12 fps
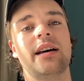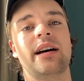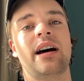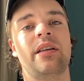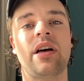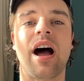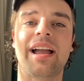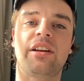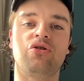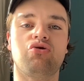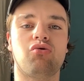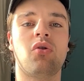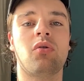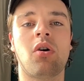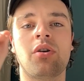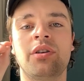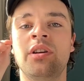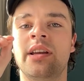that I can draw
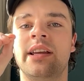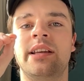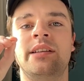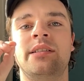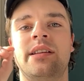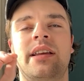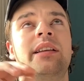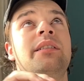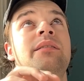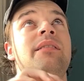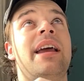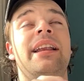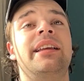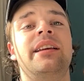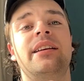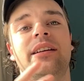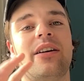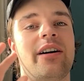on in
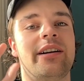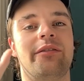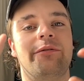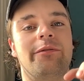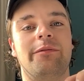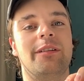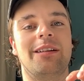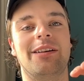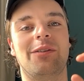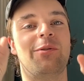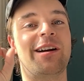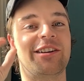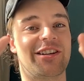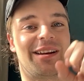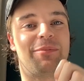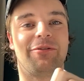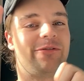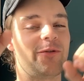any kind of way,
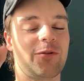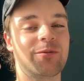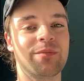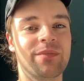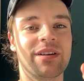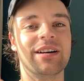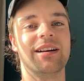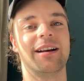shape or form.